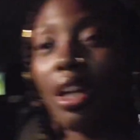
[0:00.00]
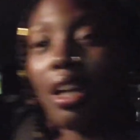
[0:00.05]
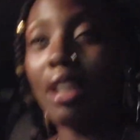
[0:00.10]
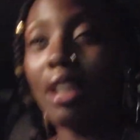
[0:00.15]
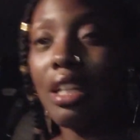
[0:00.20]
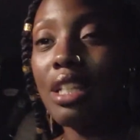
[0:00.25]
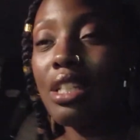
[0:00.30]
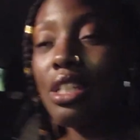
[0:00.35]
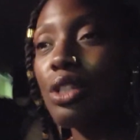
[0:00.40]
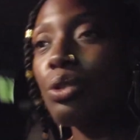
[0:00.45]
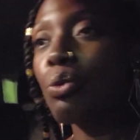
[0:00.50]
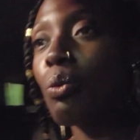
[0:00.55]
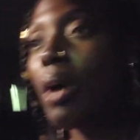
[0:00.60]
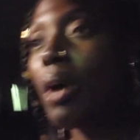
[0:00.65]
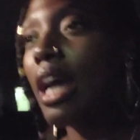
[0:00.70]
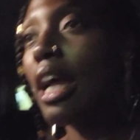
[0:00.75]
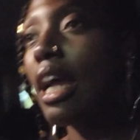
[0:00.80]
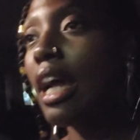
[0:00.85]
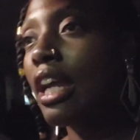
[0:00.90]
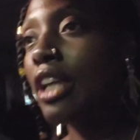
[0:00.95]
and this is
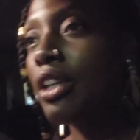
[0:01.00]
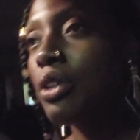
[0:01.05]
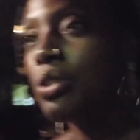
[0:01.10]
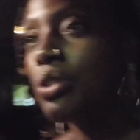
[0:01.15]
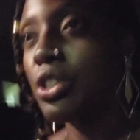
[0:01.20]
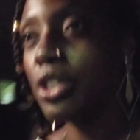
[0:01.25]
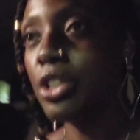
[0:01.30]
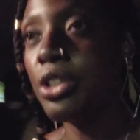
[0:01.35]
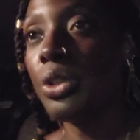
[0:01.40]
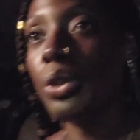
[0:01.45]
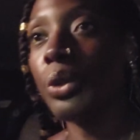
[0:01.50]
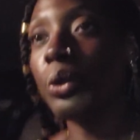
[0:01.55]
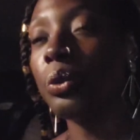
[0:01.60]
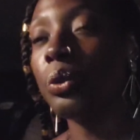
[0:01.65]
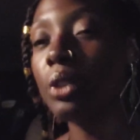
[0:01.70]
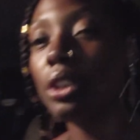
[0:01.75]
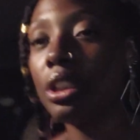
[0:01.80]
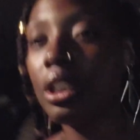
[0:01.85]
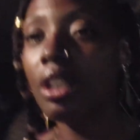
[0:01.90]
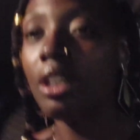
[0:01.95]
why I usually
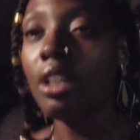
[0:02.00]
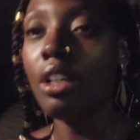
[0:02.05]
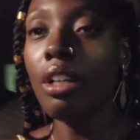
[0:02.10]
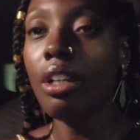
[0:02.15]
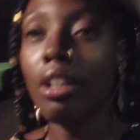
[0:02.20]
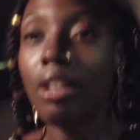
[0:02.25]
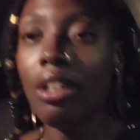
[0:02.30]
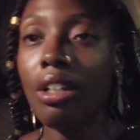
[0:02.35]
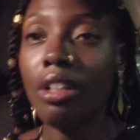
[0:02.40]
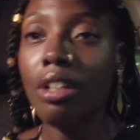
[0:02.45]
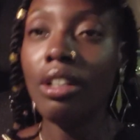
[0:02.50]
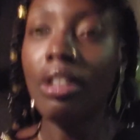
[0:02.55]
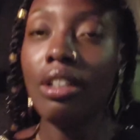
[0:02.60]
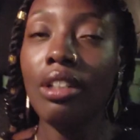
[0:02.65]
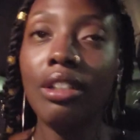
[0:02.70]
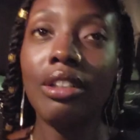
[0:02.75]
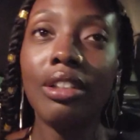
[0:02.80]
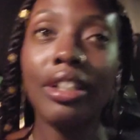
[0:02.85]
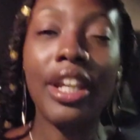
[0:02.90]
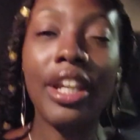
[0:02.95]
don't
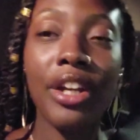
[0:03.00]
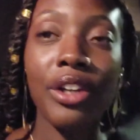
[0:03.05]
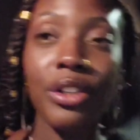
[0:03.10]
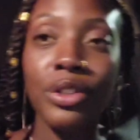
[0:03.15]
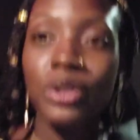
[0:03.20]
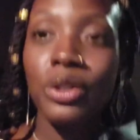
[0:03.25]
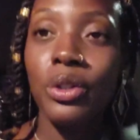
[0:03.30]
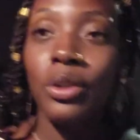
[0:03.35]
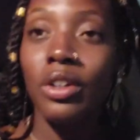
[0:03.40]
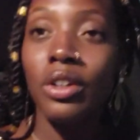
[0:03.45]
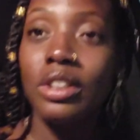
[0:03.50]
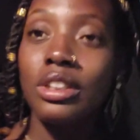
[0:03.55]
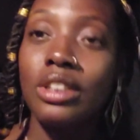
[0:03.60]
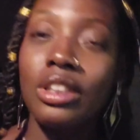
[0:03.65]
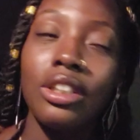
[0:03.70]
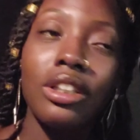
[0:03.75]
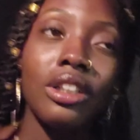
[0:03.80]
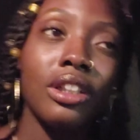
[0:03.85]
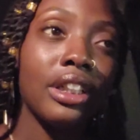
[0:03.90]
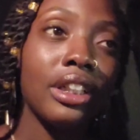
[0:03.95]
care to go out
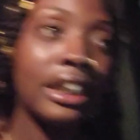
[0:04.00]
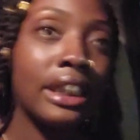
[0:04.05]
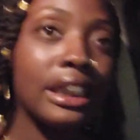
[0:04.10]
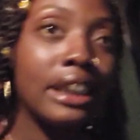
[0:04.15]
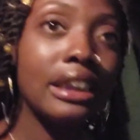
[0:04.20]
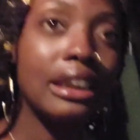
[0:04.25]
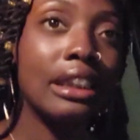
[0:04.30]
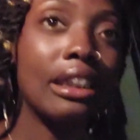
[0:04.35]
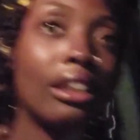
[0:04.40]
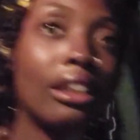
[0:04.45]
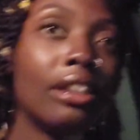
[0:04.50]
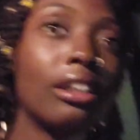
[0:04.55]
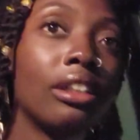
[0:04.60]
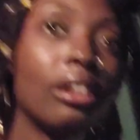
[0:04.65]
to eat.